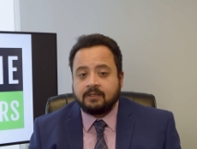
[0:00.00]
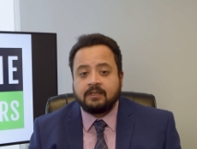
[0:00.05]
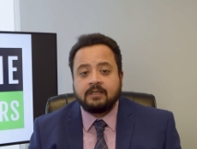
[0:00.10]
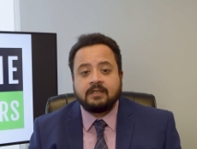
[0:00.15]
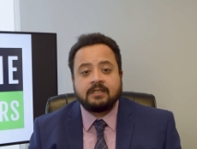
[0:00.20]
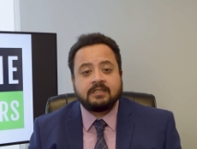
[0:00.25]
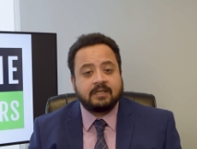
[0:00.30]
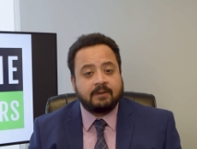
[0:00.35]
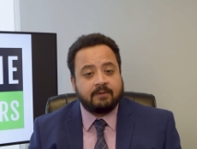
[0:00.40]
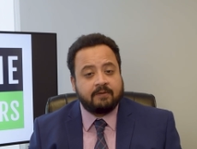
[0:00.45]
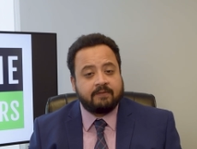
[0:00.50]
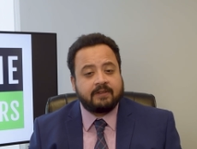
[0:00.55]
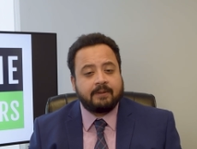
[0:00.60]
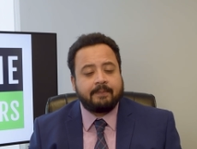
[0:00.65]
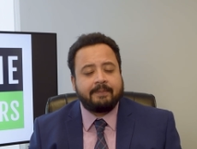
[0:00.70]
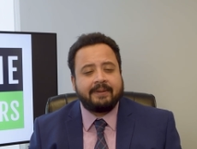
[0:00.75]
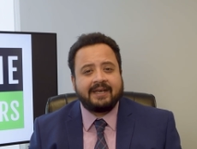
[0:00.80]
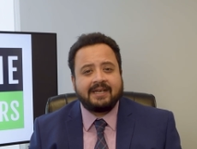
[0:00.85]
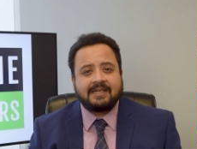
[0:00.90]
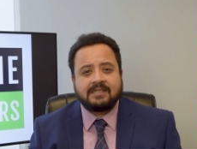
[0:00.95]
Some of the
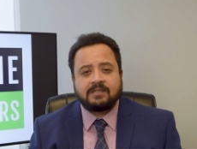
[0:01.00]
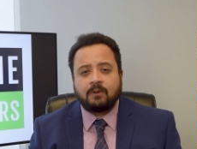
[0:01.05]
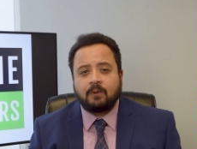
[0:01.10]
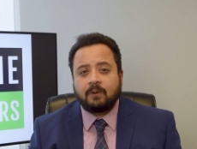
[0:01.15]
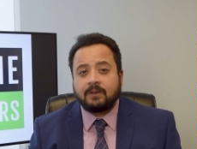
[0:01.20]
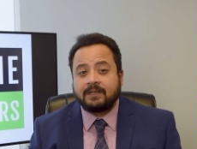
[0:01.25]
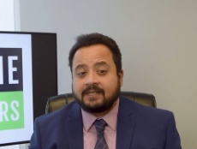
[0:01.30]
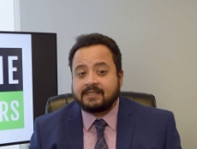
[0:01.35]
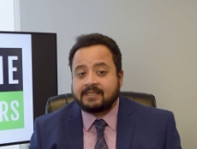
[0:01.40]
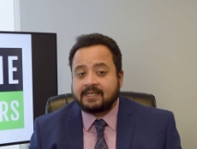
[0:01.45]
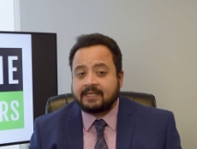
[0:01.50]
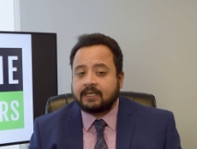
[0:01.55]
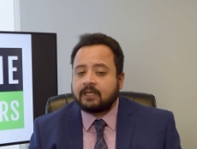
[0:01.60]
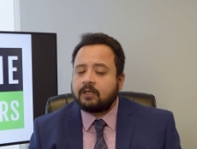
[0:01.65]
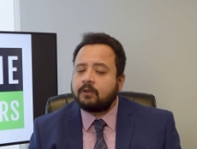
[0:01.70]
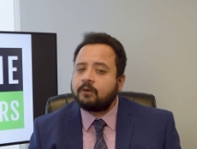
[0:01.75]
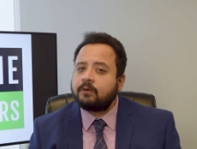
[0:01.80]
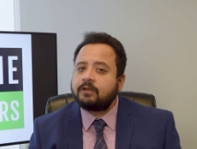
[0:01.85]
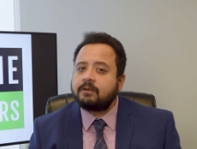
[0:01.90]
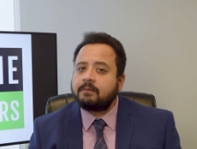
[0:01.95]
biggest holders
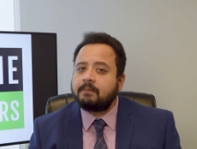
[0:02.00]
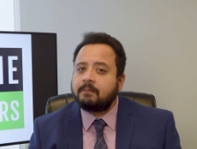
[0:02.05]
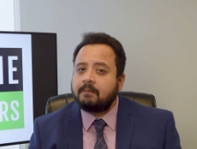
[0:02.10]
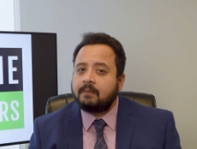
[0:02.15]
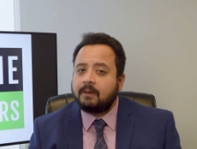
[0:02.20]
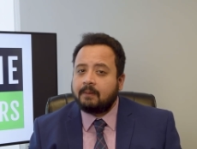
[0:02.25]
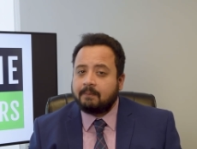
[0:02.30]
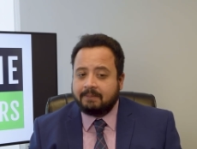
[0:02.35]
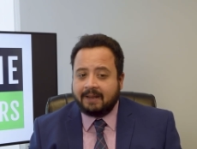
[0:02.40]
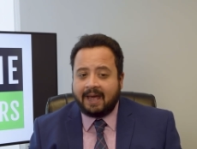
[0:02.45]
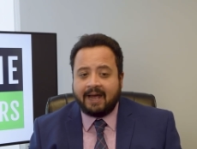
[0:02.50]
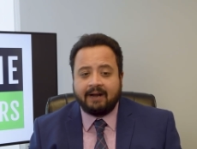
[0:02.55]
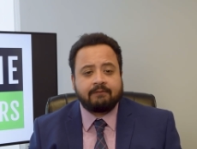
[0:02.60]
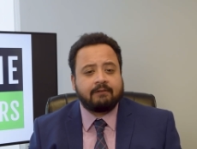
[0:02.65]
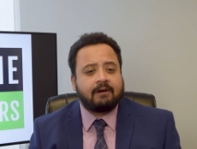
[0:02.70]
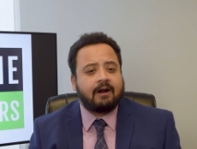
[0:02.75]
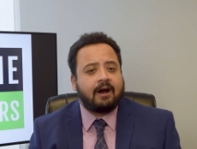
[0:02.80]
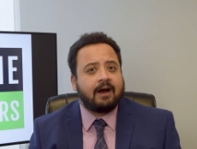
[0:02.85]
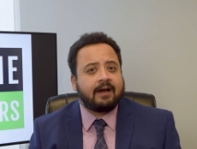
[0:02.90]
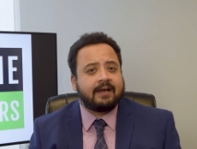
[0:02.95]
include
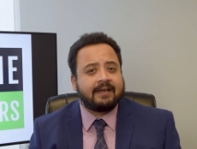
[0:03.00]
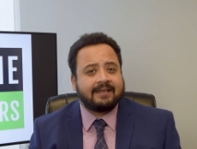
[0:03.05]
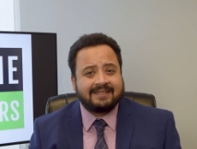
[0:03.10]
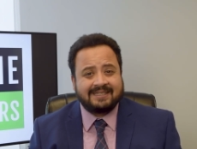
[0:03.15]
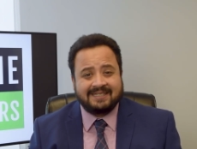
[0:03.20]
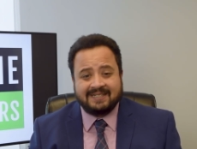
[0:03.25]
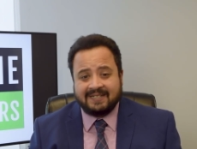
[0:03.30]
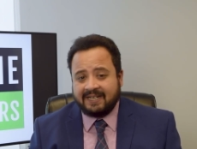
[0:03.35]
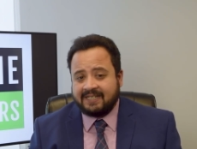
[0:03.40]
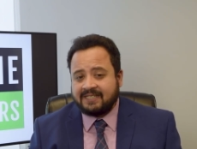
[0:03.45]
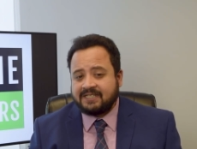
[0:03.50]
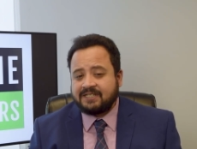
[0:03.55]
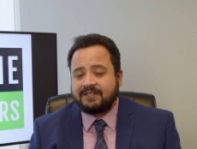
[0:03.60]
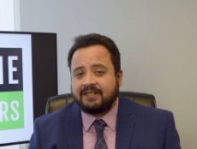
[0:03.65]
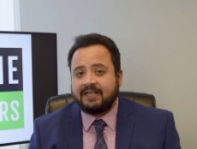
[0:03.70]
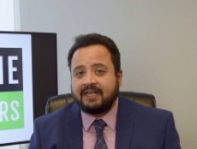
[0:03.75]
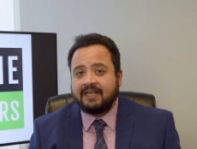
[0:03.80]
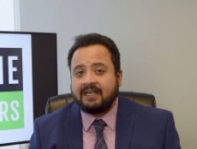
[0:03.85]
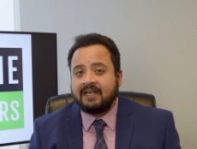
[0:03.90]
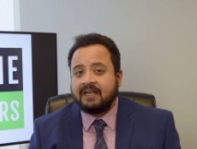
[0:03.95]
BlackRock, State
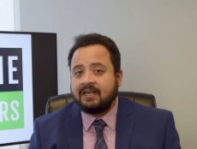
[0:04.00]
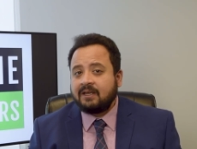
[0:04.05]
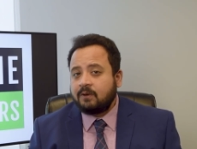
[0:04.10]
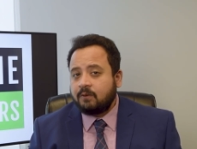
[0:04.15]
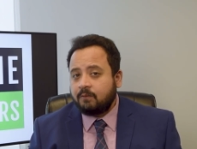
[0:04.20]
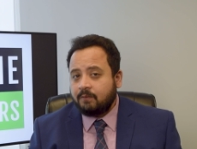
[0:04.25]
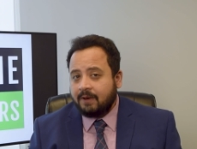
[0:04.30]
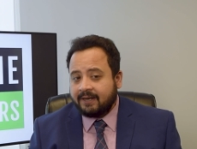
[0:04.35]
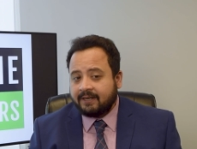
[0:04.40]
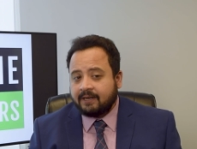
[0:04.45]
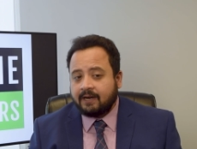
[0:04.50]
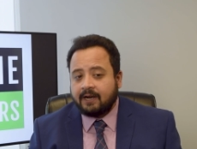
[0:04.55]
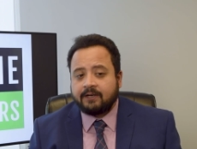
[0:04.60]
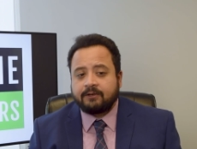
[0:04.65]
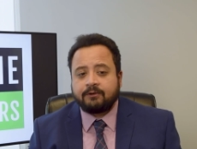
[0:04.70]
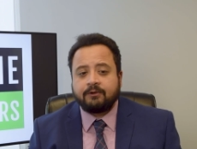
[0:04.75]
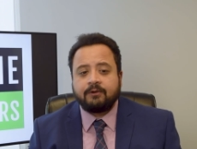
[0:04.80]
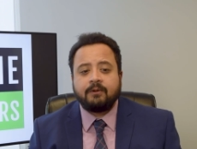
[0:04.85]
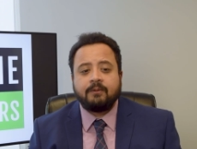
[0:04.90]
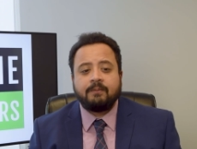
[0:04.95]
Street, Vanguard
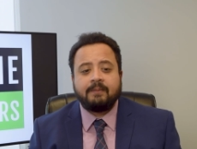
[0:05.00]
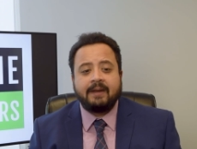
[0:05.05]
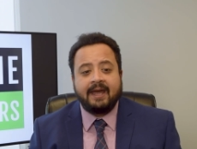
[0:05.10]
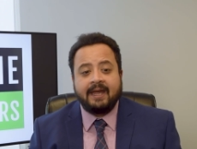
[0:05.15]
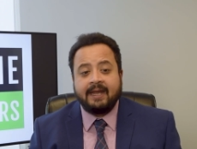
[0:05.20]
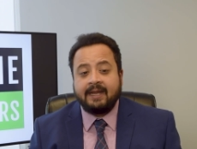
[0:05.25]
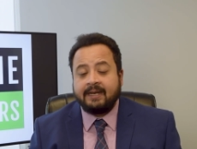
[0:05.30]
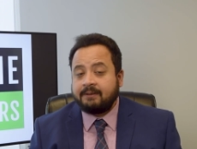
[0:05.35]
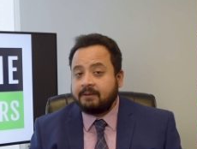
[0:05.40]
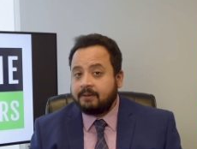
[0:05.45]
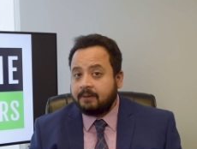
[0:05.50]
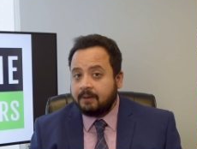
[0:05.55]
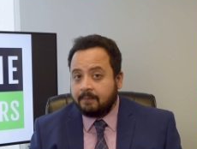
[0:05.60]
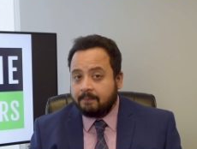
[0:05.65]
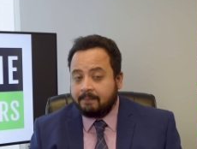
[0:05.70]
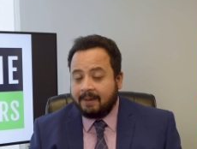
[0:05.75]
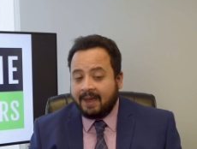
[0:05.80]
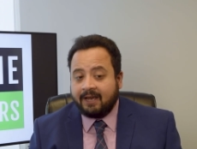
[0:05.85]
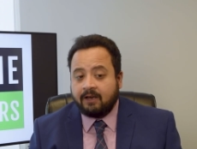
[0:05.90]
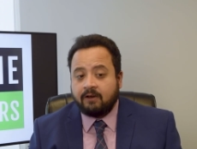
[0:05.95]
Group, and
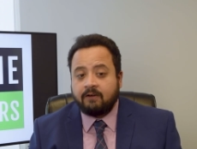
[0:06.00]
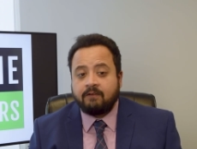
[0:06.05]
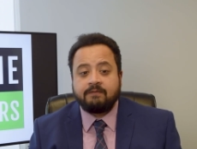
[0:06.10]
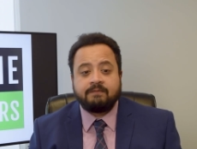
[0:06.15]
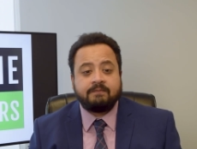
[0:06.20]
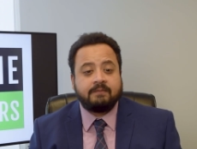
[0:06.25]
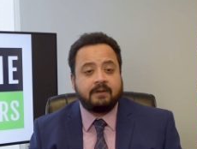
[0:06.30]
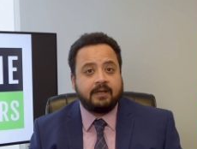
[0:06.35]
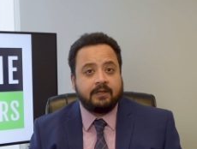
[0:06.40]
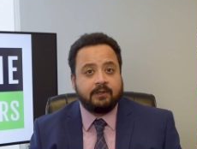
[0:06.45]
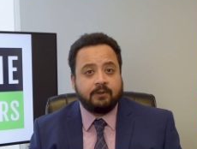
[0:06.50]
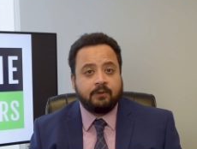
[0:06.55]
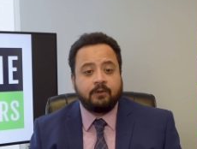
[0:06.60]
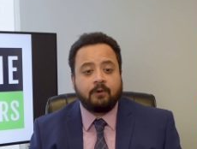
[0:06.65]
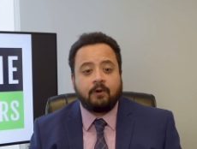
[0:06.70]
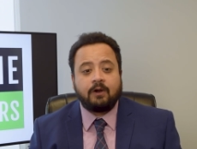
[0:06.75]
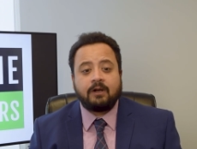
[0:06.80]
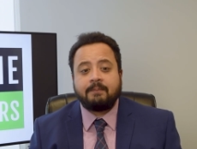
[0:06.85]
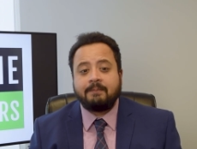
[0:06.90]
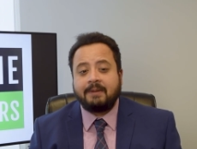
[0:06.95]
Bank of New
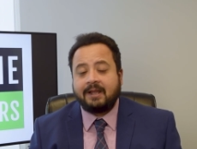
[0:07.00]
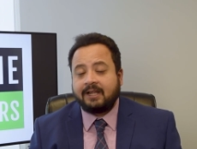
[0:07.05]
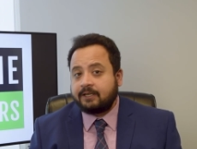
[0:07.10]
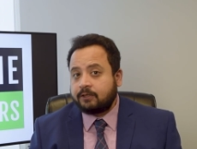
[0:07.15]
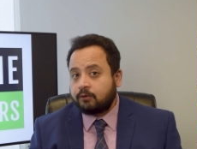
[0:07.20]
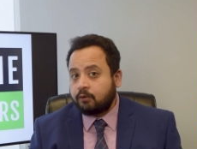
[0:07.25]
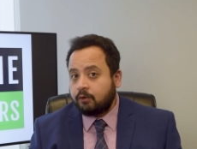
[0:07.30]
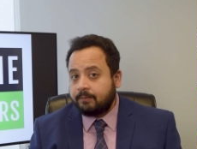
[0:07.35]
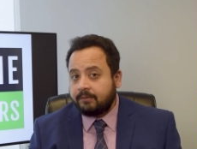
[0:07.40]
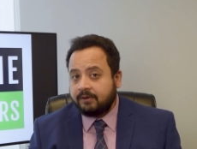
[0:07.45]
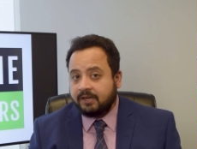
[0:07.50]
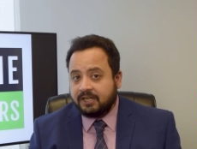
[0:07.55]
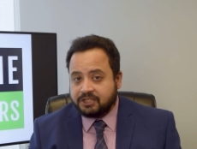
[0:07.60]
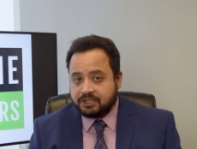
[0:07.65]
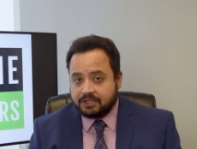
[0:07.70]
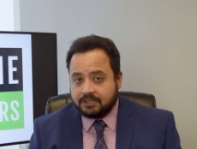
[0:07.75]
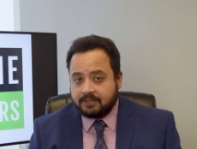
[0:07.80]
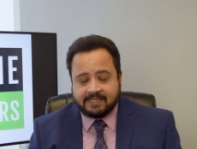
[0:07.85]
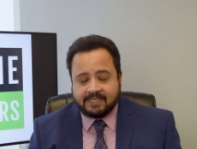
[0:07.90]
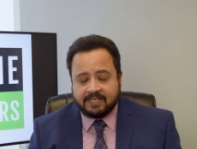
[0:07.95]
York Mellon
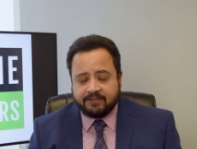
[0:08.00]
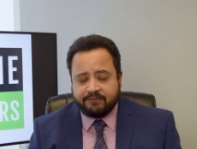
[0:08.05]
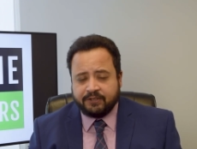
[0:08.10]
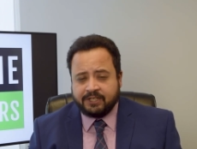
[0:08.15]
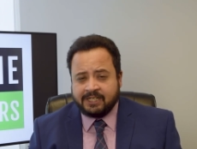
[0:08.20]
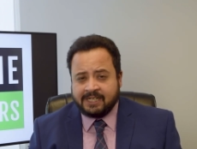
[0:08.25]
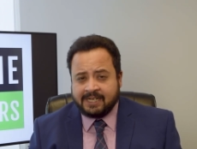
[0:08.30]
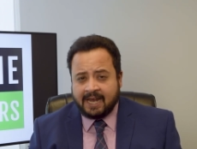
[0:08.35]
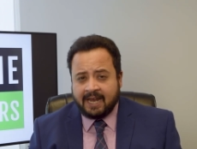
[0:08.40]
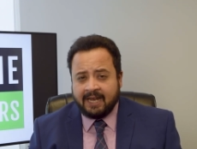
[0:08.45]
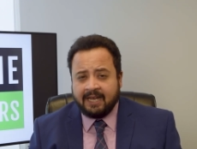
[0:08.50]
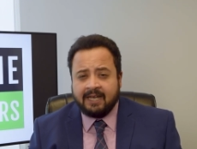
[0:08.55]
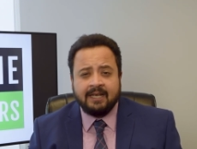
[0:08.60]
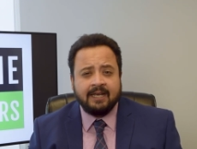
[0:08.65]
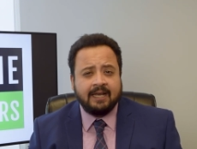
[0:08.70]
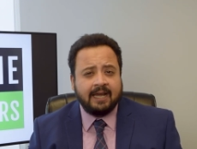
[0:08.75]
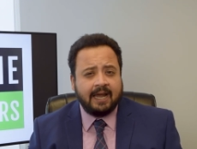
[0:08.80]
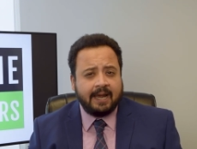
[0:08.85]
Corporation. That's it for today,